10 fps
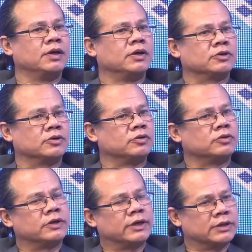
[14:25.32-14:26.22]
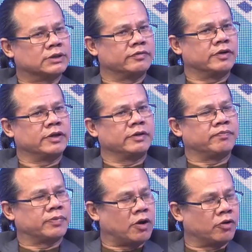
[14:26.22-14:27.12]
So that is a very
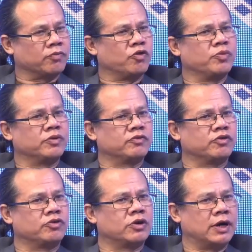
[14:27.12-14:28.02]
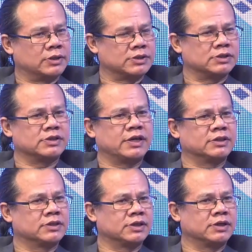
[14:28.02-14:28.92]
proud moment for us
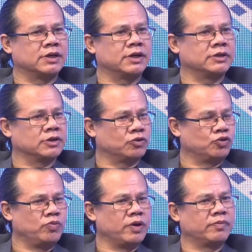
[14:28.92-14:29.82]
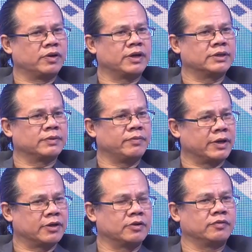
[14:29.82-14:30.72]
as a, as a crew member, as mm. a
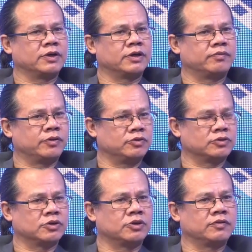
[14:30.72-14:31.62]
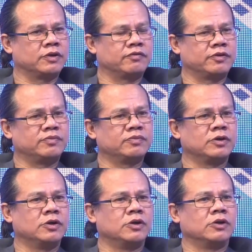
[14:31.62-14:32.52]
maker of that, producer of that film,
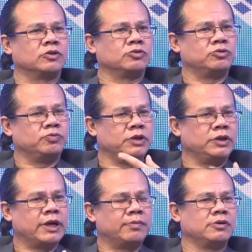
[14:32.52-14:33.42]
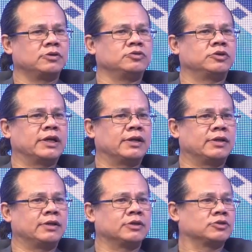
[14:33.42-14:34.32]
to be able to
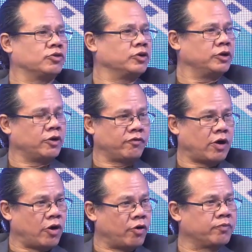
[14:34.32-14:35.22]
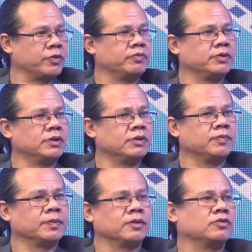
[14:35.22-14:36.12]
tell the story of our people
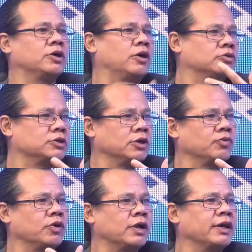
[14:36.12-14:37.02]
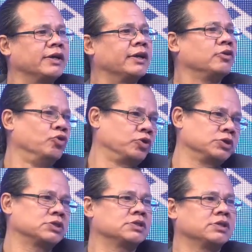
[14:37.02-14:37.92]
mm-hmm. to the outside world and get
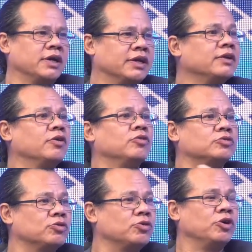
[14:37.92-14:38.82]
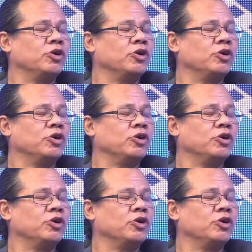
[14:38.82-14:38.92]
noticed. Mm-hmm. And also,